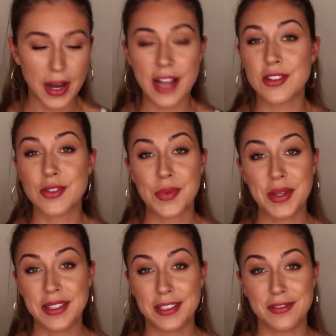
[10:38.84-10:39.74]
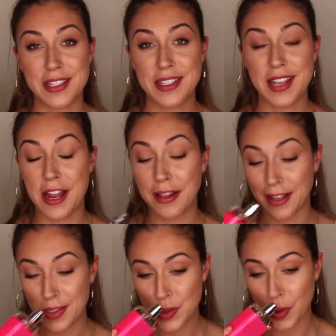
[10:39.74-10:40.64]
I just really love this scent,
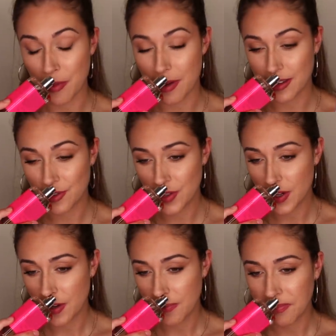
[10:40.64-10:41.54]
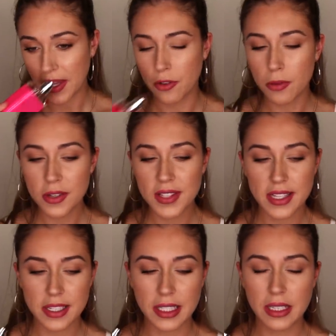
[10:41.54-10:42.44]
like, so much. It almost
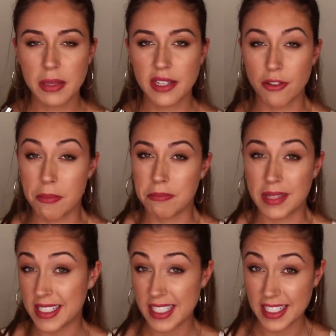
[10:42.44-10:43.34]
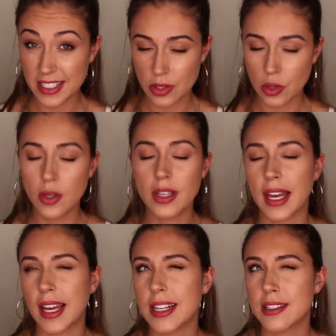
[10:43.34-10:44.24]
has a little bit of a mintiness to it,
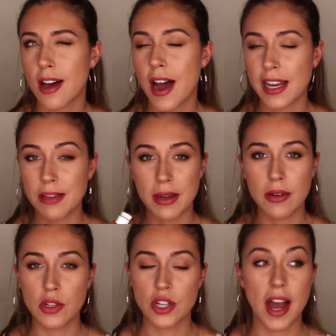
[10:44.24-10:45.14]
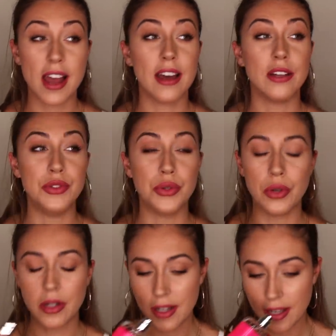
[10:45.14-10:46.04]
like a tiny bit, which I
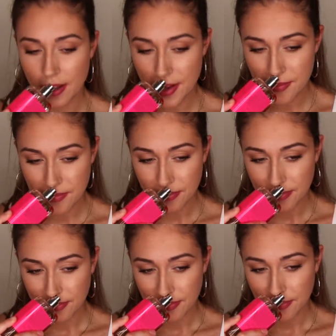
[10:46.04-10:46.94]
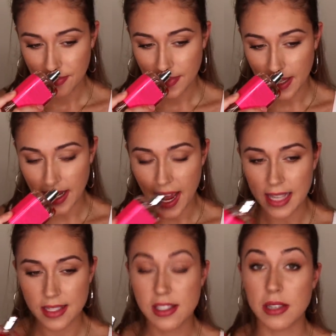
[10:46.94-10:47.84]
adore. It
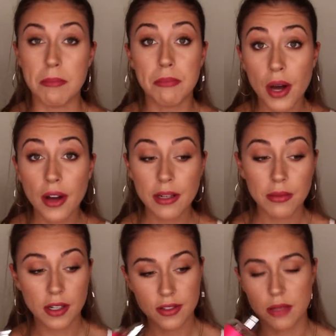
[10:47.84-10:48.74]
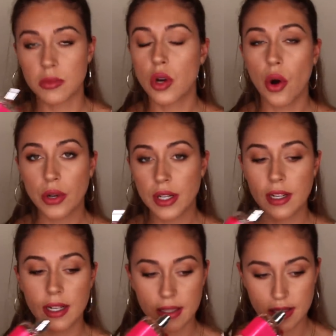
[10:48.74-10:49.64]
has some bergamot, some
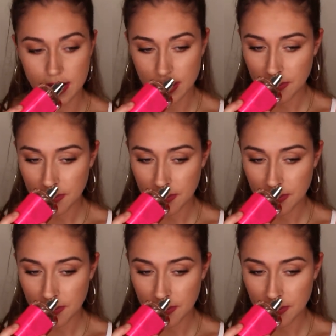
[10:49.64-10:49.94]
coconut.